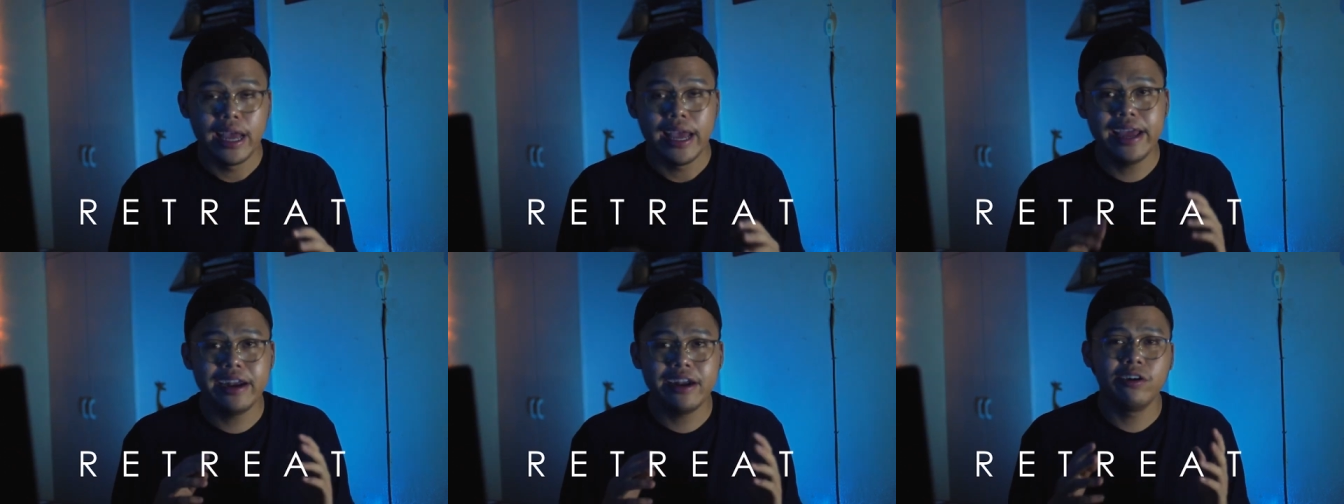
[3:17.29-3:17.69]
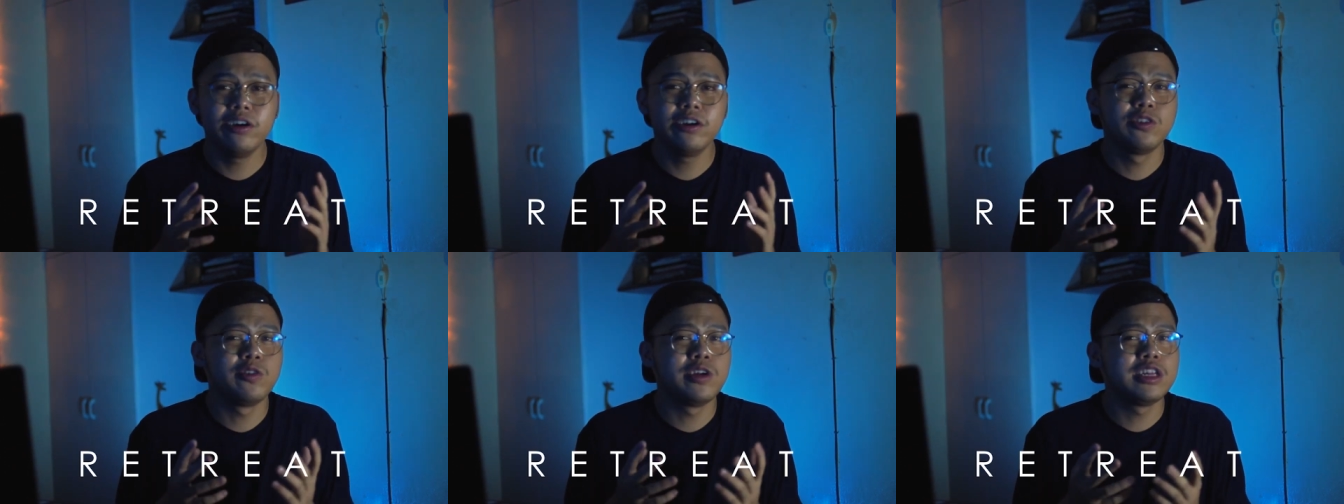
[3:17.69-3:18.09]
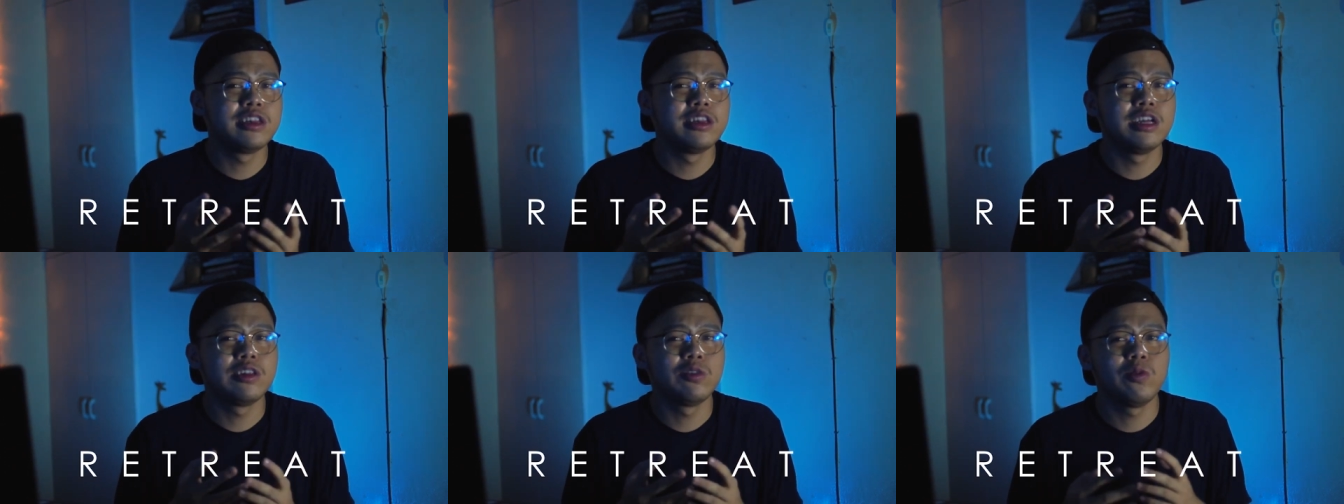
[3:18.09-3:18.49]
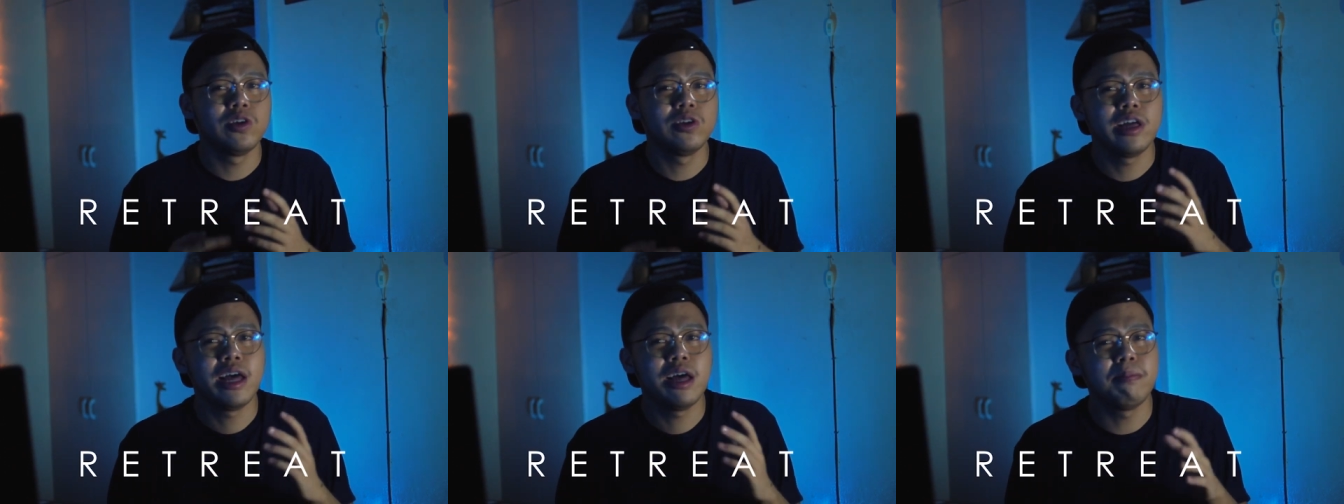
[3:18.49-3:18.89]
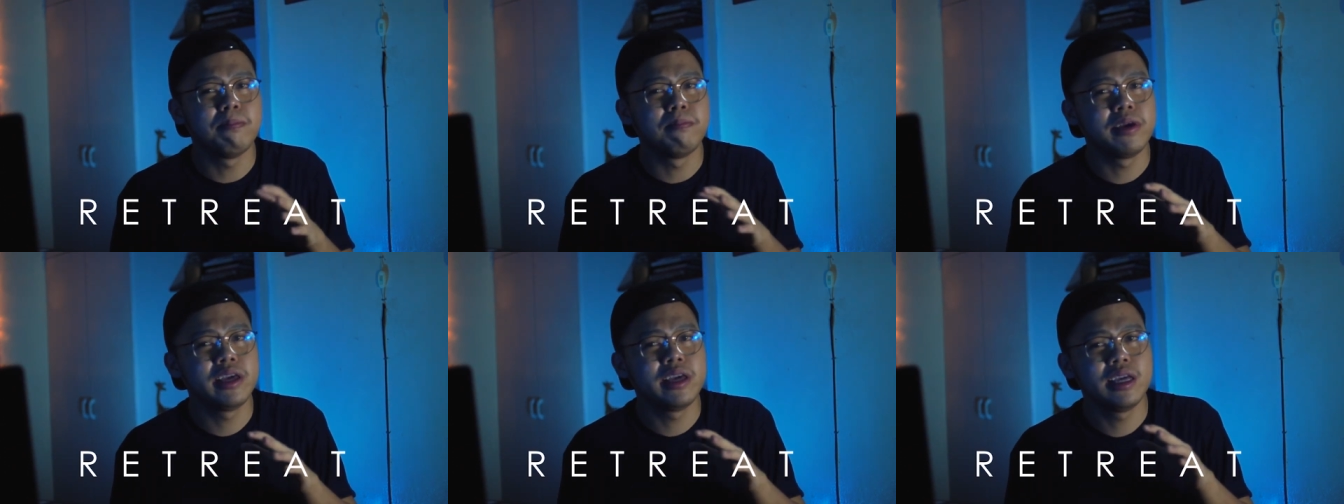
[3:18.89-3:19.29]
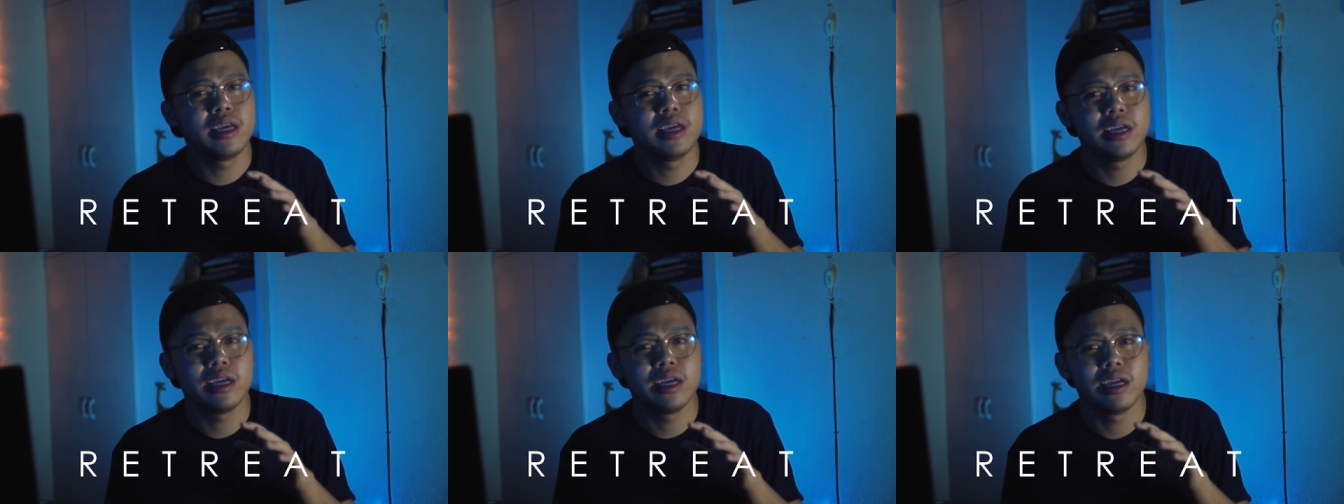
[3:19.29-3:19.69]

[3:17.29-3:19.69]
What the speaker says: and a retreat that will help me